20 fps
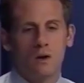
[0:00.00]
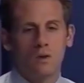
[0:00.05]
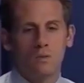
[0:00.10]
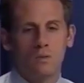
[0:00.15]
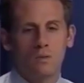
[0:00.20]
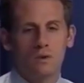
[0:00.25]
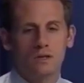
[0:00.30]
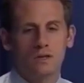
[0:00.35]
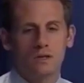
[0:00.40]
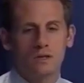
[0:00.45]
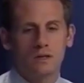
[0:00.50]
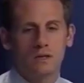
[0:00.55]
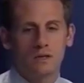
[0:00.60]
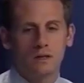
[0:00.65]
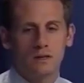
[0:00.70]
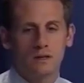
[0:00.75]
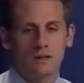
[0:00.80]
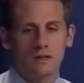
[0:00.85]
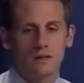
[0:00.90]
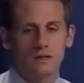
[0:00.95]
which
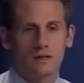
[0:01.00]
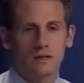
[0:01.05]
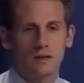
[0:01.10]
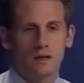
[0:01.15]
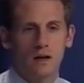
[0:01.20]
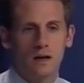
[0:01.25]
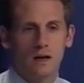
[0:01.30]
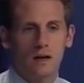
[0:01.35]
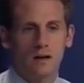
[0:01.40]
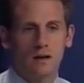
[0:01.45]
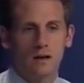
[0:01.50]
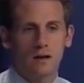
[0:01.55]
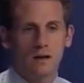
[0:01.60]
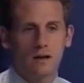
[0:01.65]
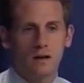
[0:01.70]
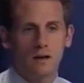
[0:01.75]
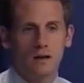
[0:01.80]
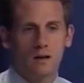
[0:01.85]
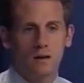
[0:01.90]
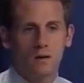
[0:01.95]
is that,
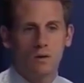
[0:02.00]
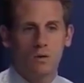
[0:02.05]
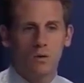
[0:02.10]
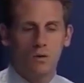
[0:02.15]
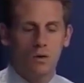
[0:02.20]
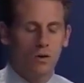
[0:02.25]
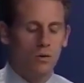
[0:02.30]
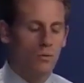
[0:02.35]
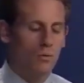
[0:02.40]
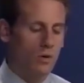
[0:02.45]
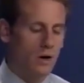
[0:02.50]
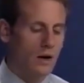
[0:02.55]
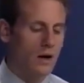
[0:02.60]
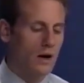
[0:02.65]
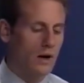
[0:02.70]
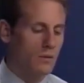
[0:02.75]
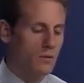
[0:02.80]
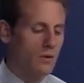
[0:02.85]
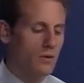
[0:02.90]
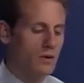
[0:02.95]
or what
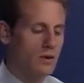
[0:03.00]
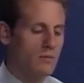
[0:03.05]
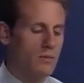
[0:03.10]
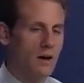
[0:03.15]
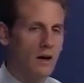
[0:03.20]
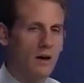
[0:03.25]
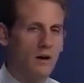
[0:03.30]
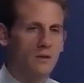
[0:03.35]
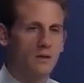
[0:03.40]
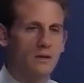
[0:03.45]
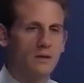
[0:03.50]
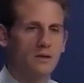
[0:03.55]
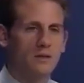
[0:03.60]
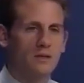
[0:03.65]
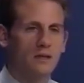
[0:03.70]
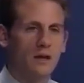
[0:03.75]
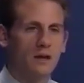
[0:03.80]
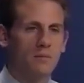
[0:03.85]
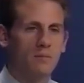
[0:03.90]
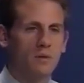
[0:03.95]
I worry about is
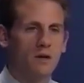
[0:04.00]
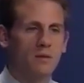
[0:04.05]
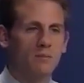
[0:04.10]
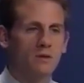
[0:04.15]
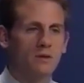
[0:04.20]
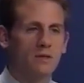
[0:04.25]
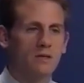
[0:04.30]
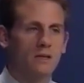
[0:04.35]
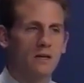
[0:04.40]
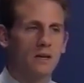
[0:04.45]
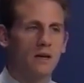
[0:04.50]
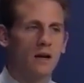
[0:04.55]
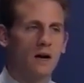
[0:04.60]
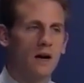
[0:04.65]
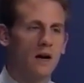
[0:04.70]
that people say,